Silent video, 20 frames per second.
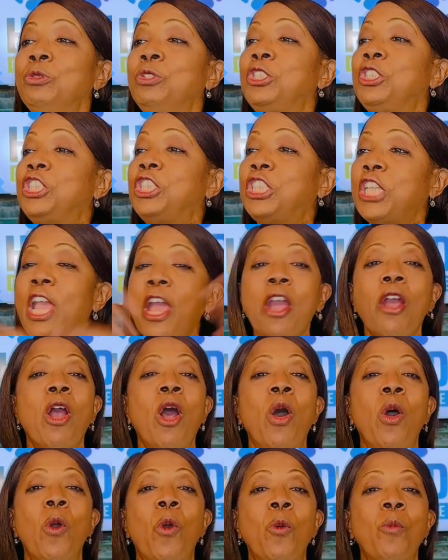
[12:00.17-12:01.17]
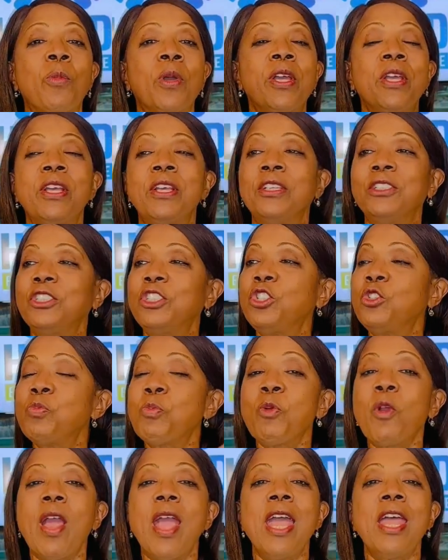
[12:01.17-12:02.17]
share hope,
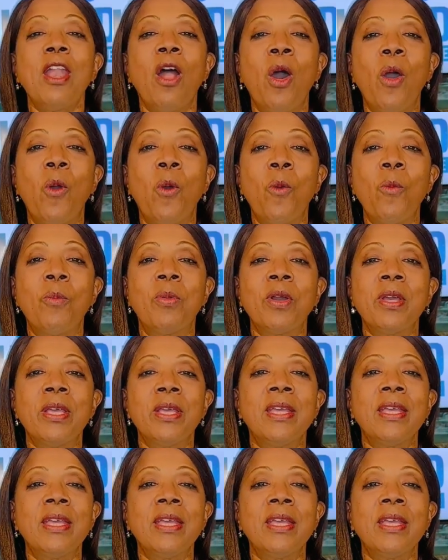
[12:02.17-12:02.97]
spread hope.